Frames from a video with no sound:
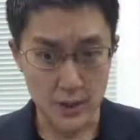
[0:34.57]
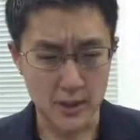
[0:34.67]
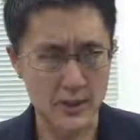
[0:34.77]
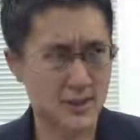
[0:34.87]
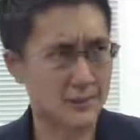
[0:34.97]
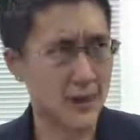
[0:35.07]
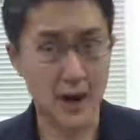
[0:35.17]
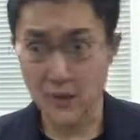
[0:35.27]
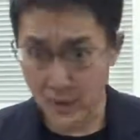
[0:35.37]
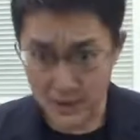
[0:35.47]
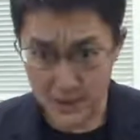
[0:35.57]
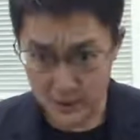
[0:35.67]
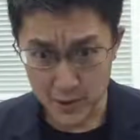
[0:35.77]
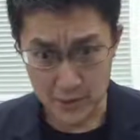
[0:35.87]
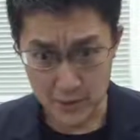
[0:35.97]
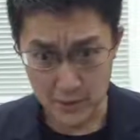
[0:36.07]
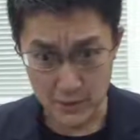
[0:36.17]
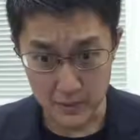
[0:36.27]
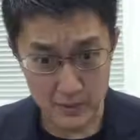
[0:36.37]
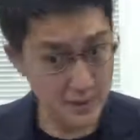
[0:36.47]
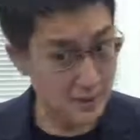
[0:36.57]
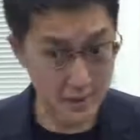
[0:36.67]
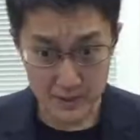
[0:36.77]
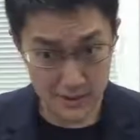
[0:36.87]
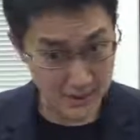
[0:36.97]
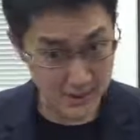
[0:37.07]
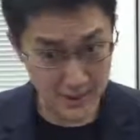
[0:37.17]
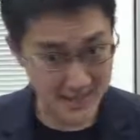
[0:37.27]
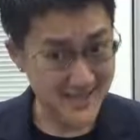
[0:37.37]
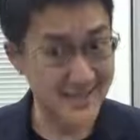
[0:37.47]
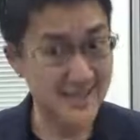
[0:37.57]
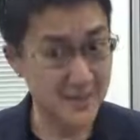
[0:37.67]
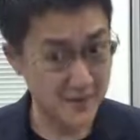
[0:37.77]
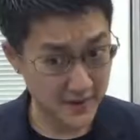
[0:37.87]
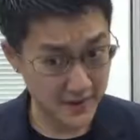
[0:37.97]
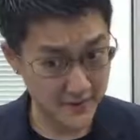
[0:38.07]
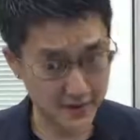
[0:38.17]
hiring salespeople is not necessarily an easy feat,